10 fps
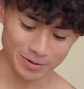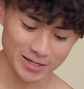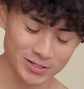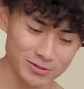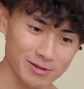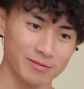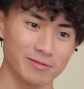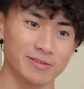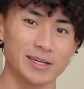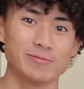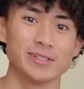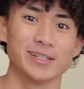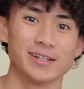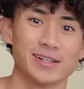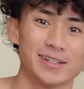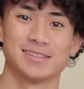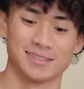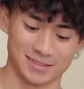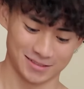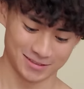Pet-driven the family here. We're in
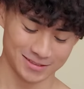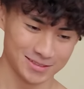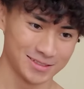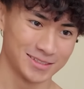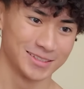the zoo.